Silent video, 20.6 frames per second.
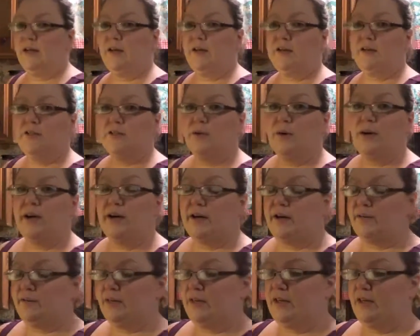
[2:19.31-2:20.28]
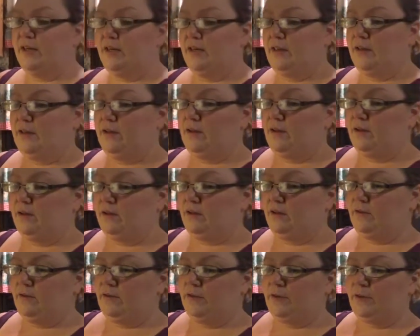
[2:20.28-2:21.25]
also have a can
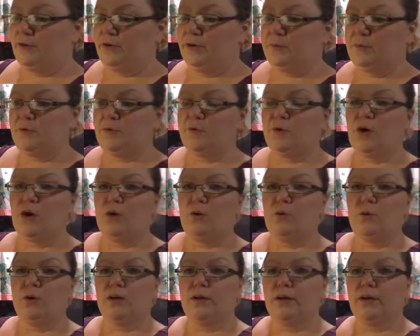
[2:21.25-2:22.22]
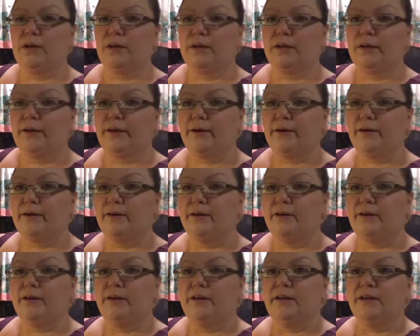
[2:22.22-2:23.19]
of the cream of coconut here.
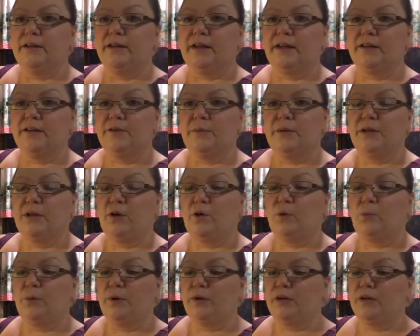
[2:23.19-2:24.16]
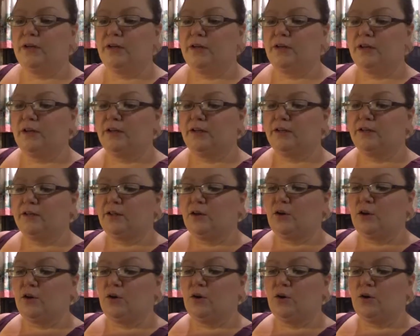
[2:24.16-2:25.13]
It has been opened and it is
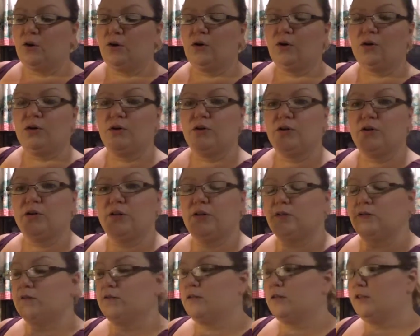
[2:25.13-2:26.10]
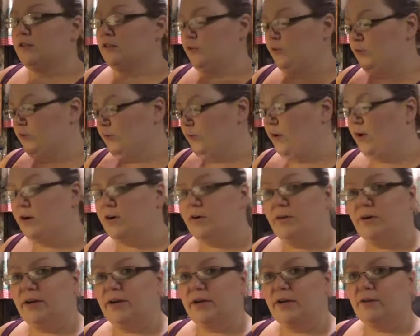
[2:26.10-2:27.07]
hard, sort of hard
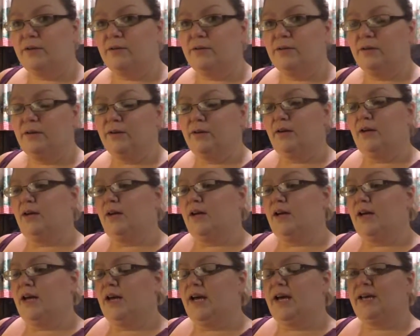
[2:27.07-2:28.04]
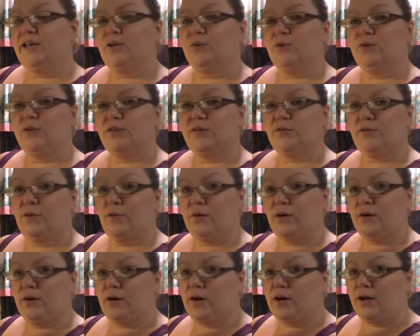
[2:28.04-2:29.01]
right now. I used it
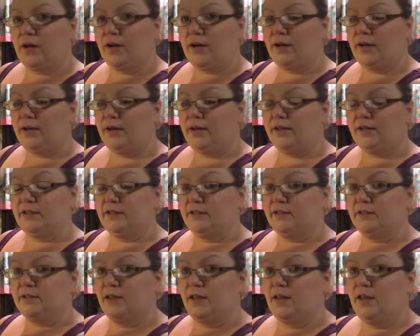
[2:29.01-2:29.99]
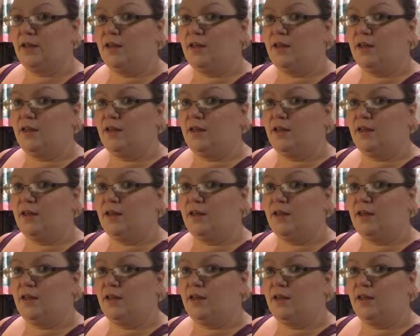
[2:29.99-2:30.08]
for a nice